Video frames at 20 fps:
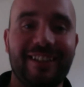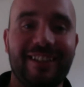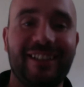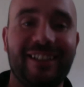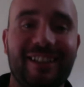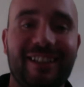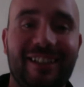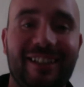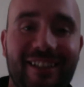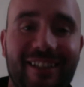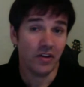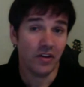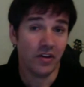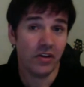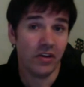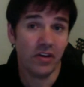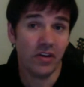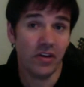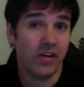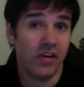yeah,
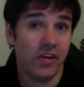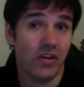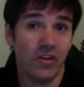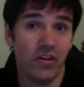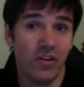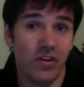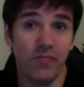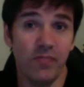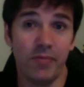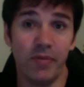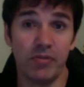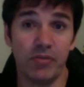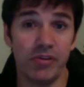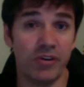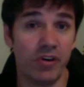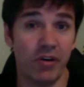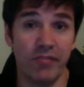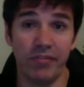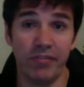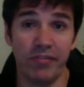you've built a
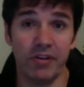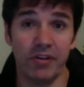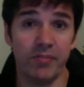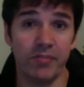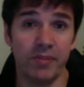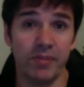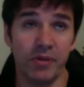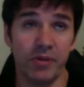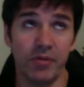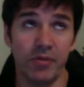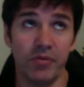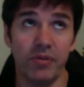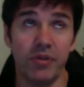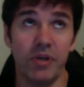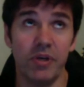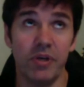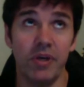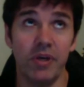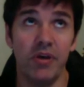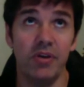confidence
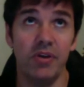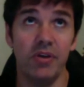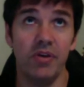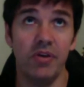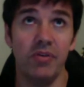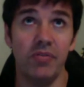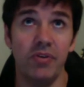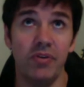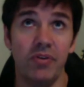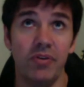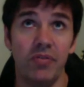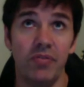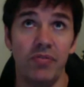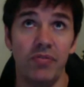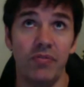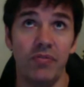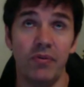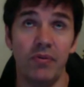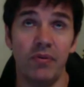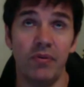because
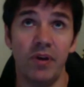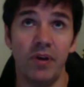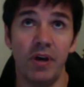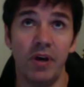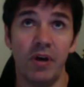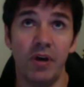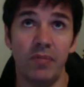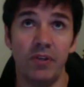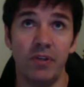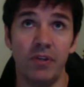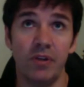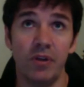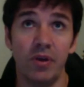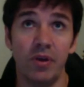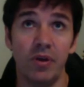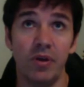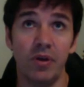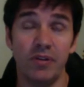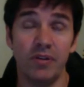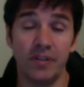you've helped her to
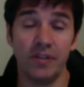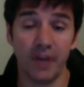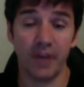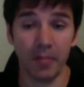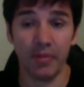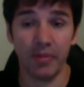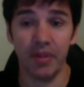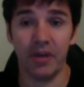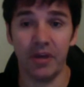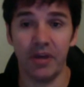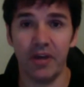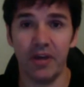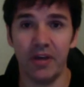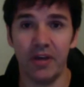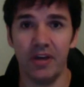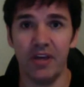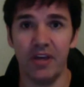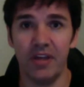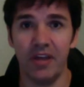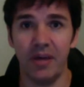learn something
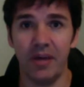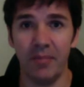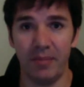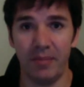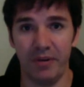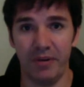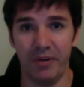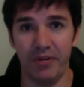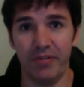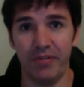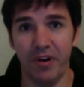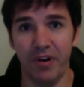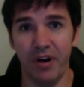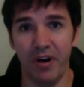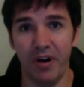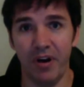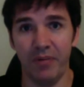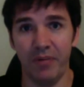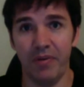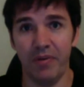in that period of
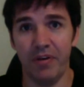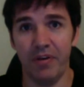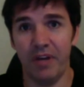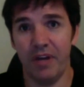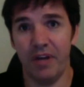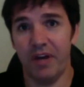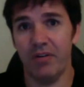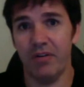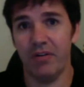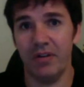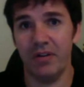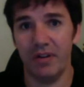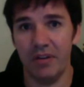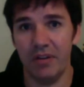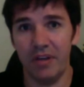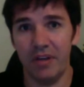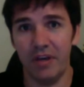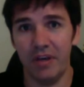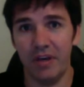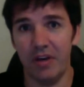time, and now
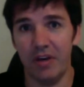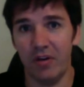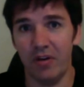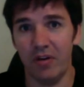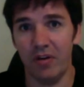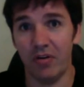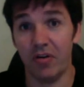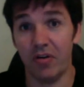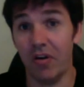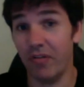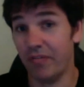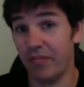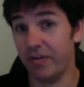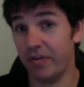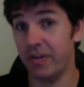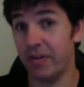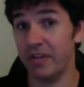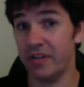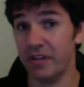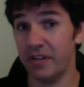yeah, her
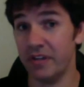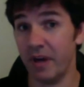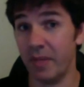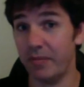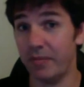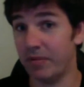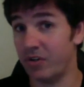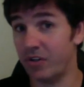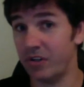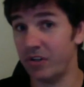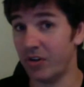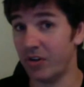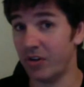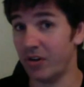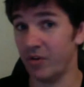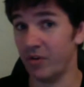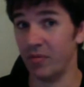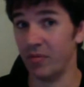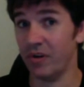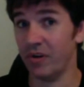confidence is up, and she's
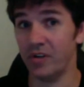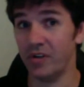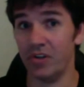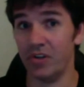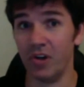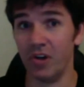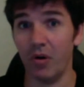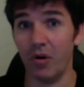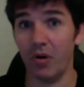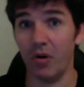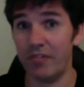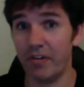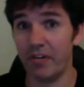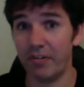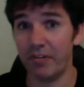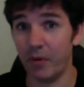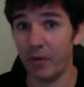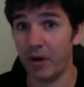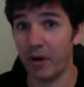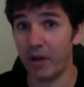kind of wanting to show off to
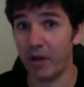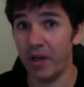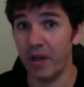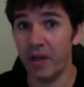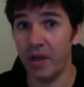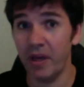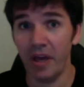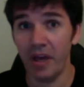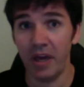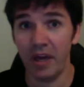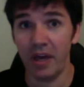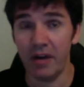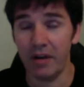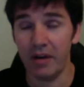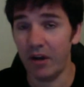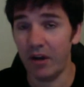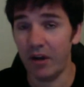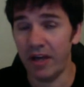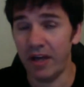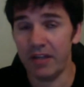everybody. And
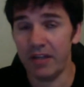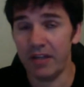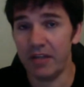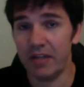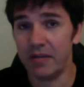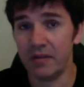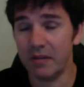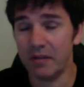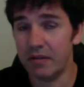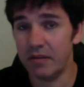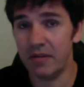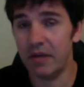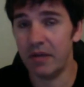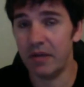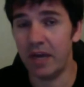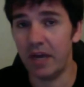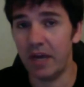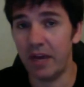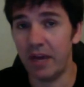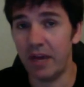as
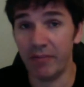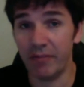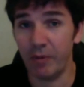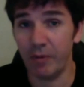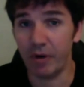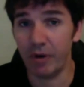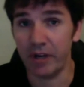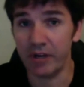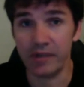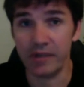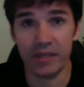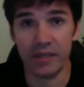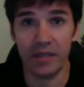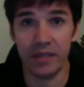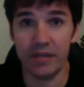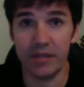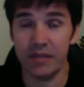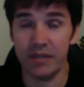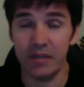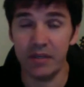everybody does,
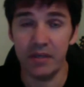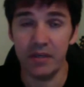kids